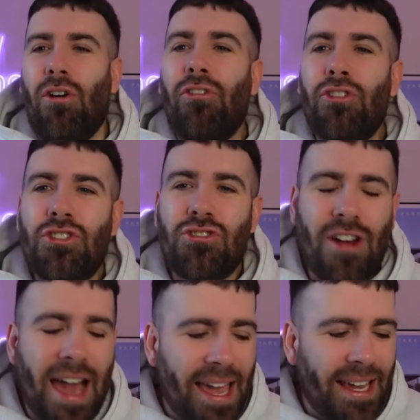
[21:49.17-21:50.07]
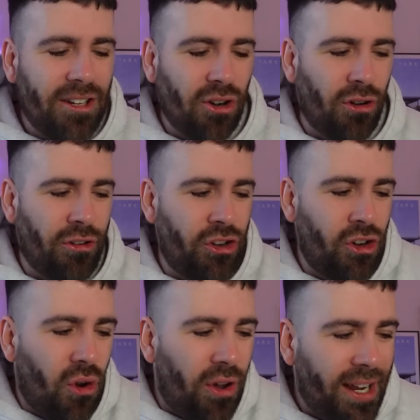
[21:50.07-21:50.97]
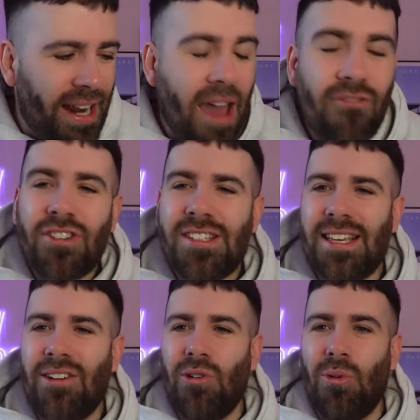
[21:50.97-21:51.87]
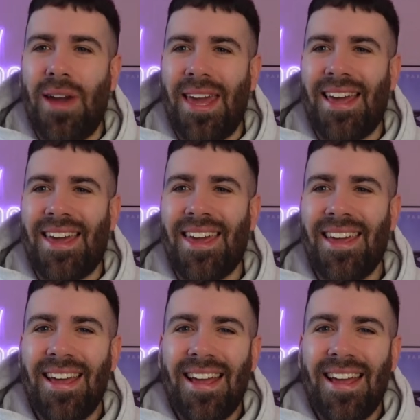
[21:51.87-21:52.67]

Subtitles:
or frustrated or annoyed every single week,